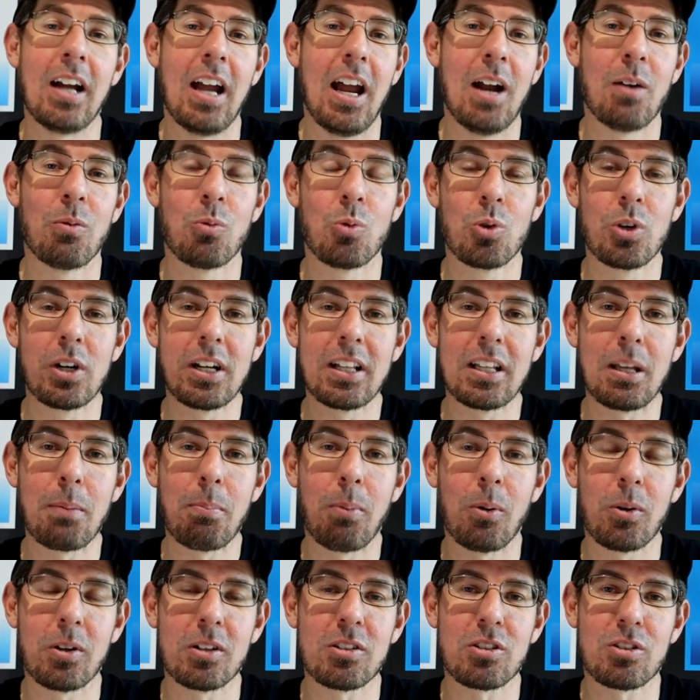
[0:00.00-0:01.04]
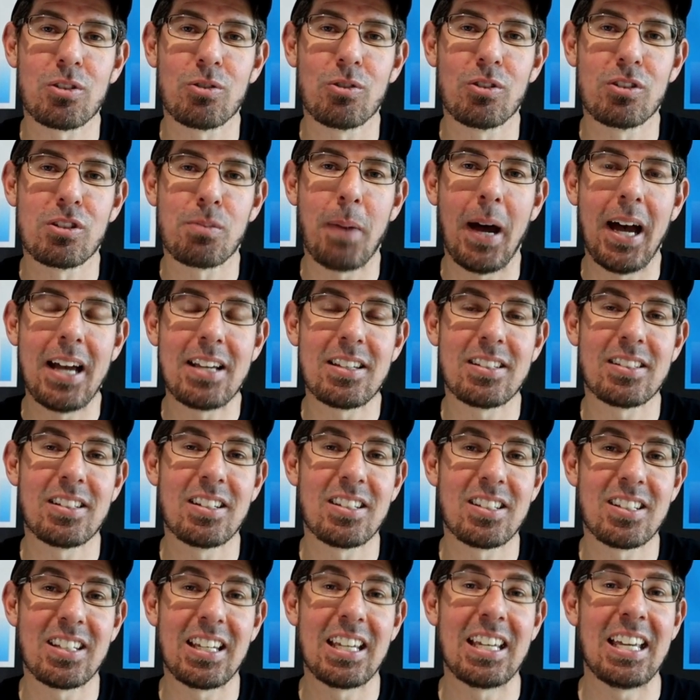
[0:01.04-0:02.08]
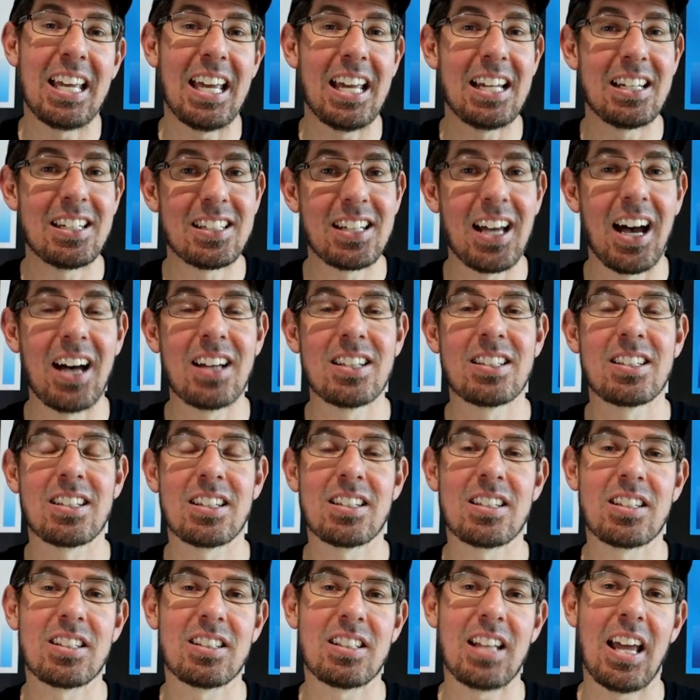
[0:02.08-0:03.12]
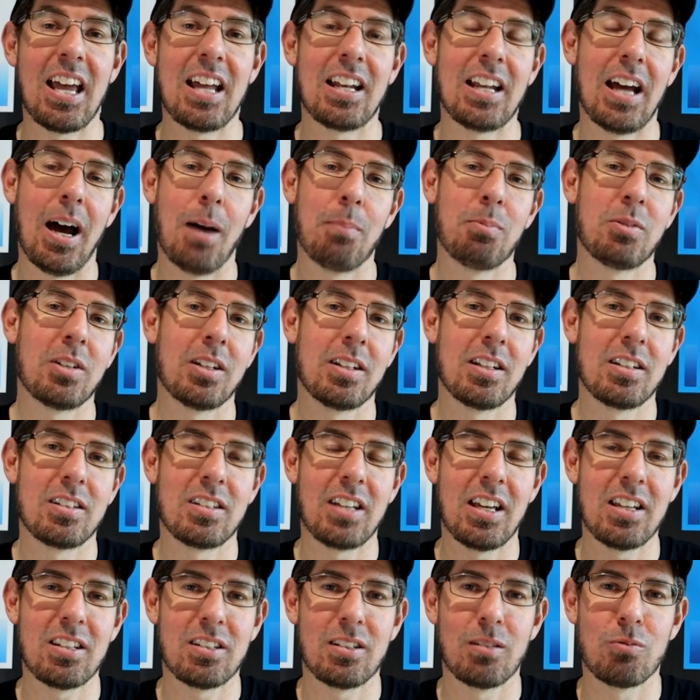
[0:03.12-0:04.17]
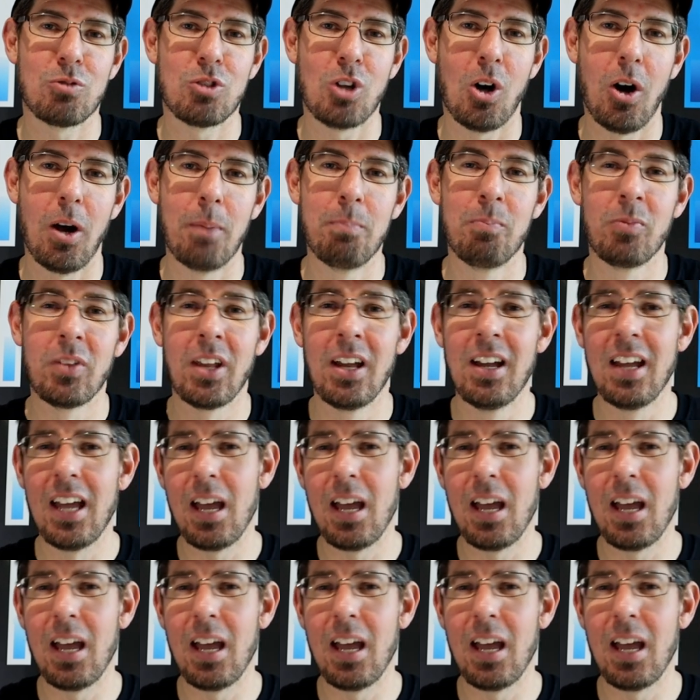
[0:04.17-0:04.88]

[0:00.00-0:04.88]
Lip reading: and really put it through its pace to see it does stand up to the test of time,